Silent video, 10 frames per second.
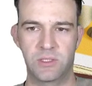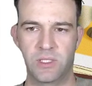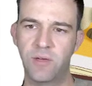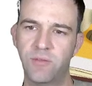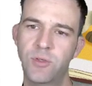
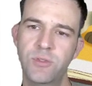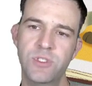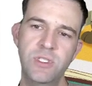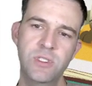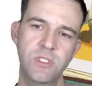Have you
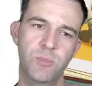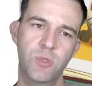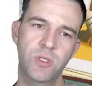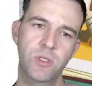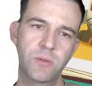seen this
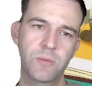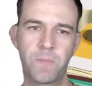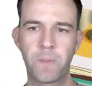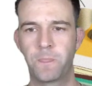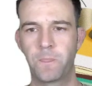book?
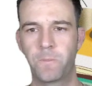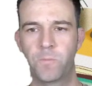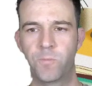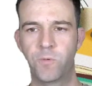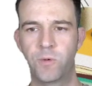
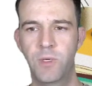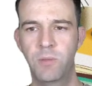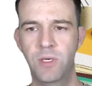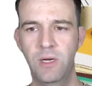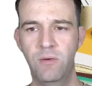
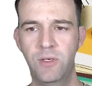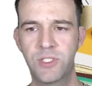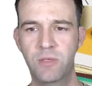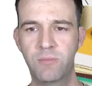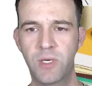Remember how I
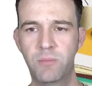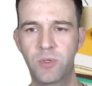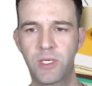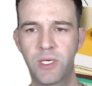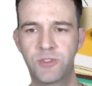said my
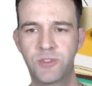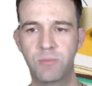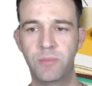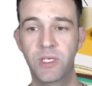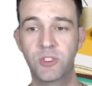book has the
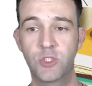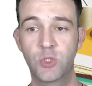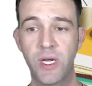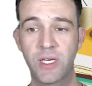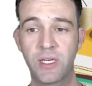biggest
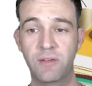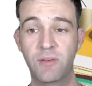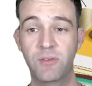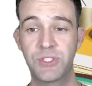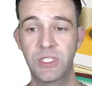dragon I've
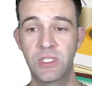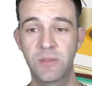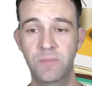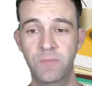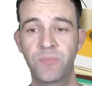ever
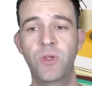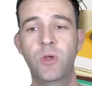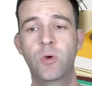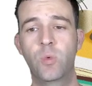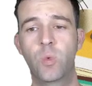seen?
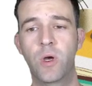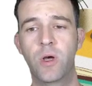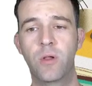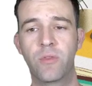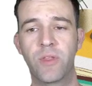
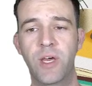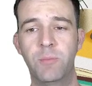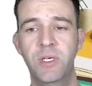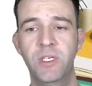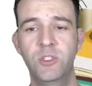Well, that
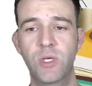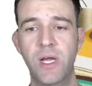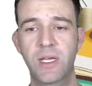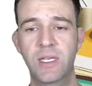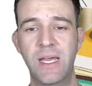big
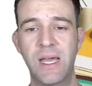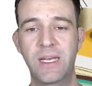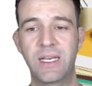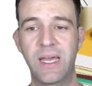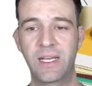dragon had
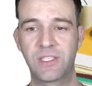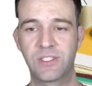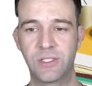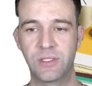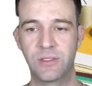an
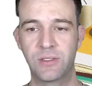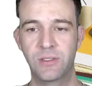accident.